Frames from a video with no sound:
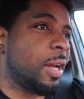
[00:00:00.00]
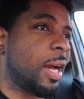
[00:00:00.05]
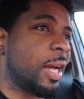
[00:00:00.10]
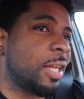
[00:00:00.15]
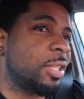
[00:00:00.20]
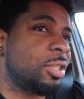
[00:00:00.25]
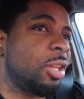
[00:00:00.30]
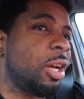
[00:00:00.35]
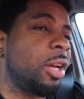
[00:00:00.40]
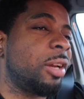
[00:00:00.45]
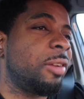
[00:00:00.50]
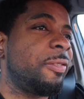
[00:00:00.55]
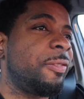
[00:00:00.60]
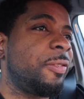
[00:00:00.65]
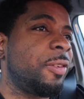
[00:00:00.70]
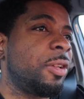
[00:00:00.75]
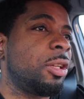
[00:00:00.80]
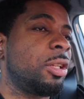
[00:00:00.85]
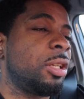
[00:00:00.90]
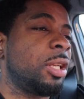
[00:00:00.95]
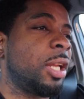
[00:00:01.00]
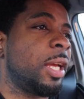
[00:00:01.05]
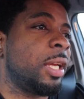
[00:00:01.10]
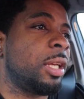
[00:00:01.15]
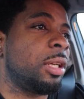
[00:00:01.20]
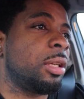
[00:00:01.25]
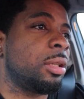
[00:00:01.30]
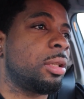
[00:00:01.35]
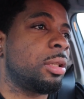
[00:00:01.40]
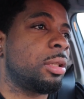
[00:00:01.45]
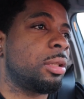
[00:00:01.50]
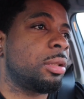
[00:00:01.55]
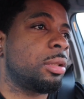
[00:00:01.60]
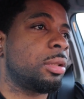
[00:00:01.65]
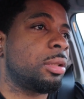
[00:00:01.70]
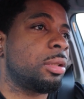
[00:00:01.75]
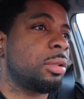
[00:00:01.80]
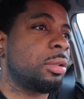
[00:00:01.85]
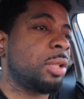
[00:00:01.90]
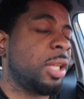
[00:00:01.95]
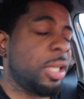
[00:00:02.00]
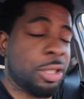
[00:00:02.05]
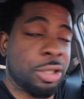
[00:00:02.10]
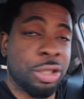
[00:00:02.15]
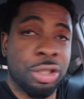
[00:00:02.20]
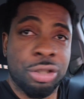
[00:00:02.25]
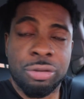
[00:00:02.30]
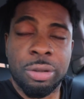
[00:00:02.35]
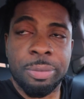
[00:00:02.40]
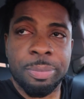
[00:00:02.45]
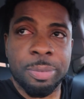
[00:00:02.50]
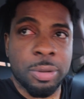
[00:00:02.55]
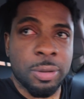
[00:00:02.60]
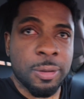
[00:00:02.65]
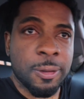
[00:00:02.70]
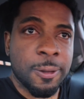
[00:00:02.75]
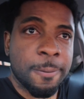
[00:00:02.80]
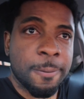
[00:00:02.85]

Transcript: I started feeling like a stripper.